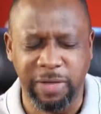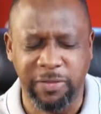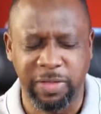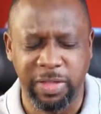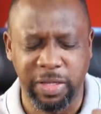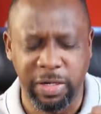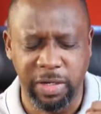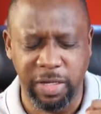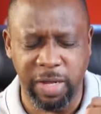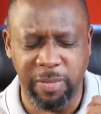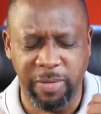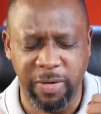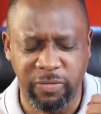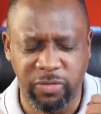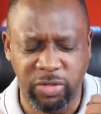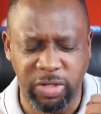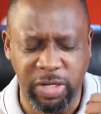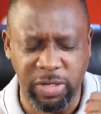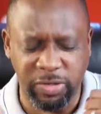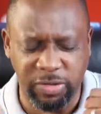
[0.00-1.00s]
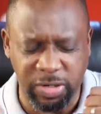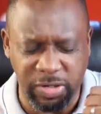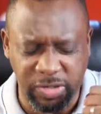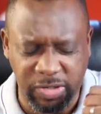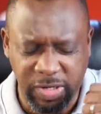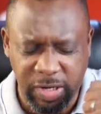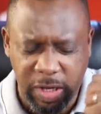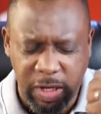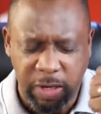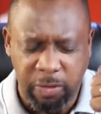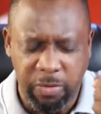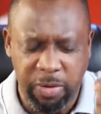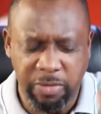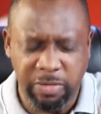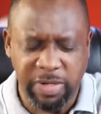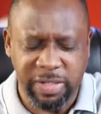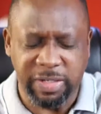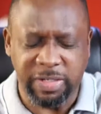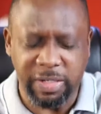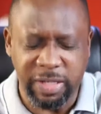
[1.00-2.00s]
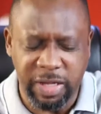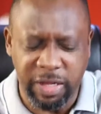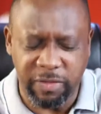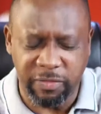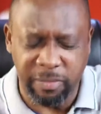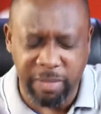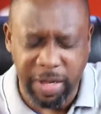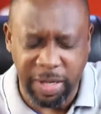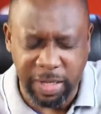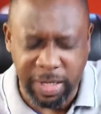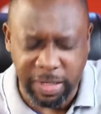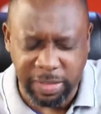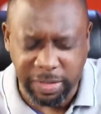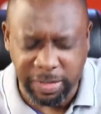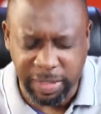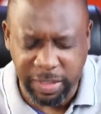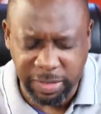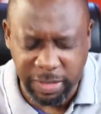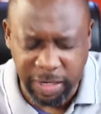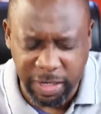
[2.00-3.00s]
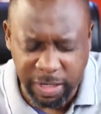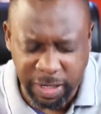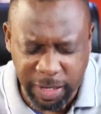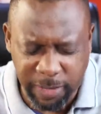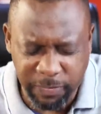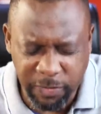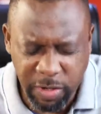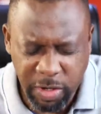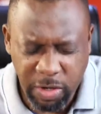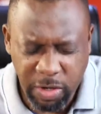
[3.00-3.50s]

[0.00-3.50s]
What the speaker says: in the name of Jesus. We receive makasataya,